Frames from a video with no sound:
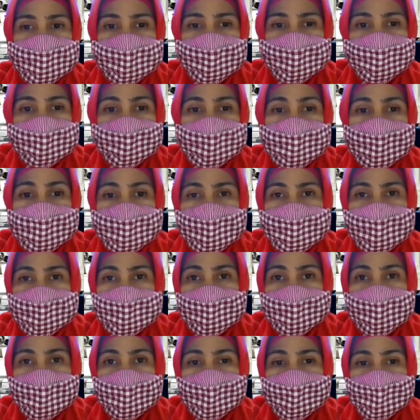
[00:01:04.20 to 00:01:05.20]
are
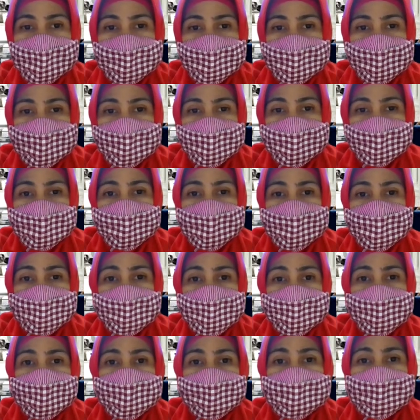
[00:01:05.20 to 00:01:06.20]
writing, you will be
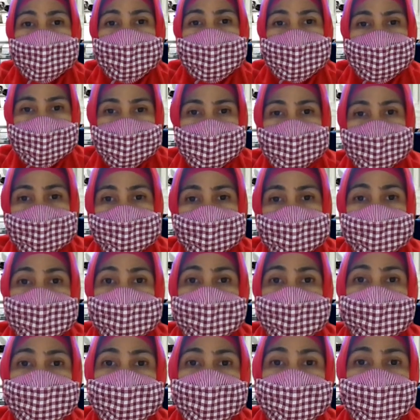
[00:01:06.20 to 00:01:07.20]
more likely to
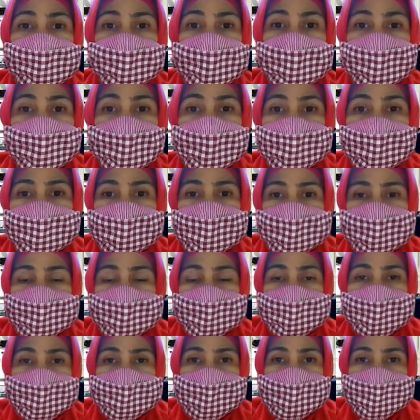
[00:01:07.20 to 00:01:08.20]
give full
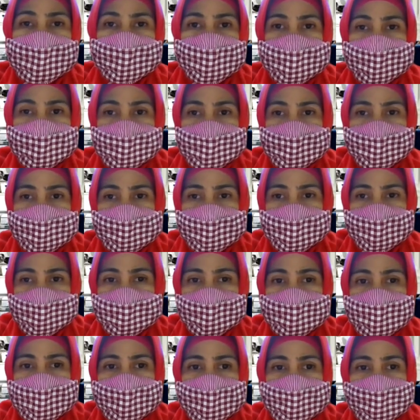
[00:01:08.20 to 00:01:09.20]
explanation of
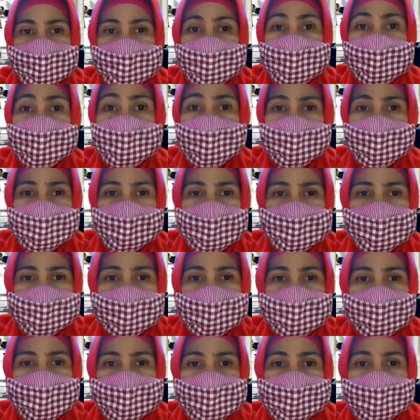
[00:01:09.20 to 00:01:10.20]
terms,
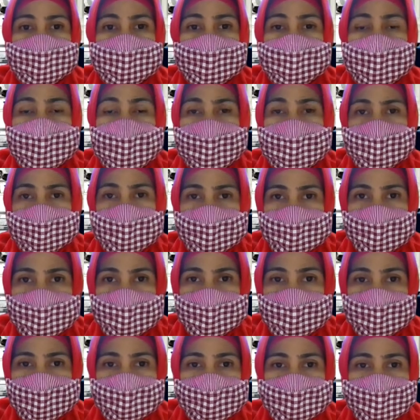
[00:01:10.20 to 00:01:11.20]
concepts, and
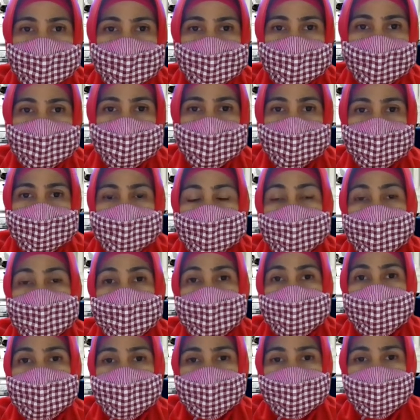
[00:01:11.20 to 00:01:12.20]
acronyms,
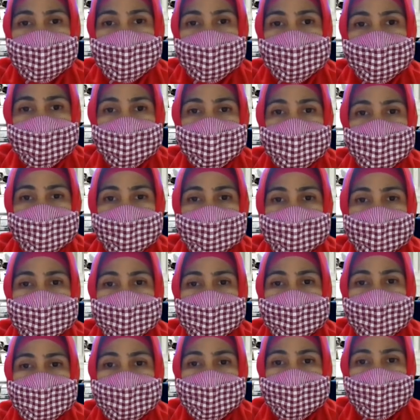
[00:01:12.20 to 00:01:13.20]
because you will
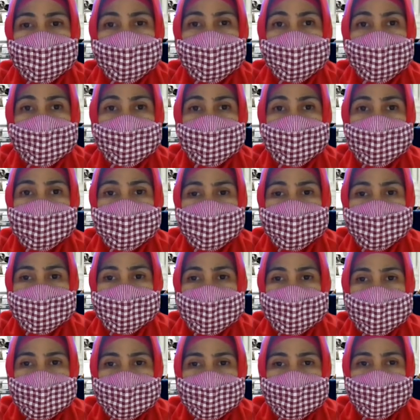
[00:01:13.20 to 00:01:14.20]
never know
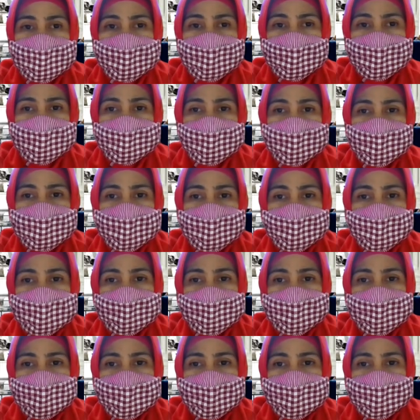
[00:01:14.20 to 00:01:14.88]
exactly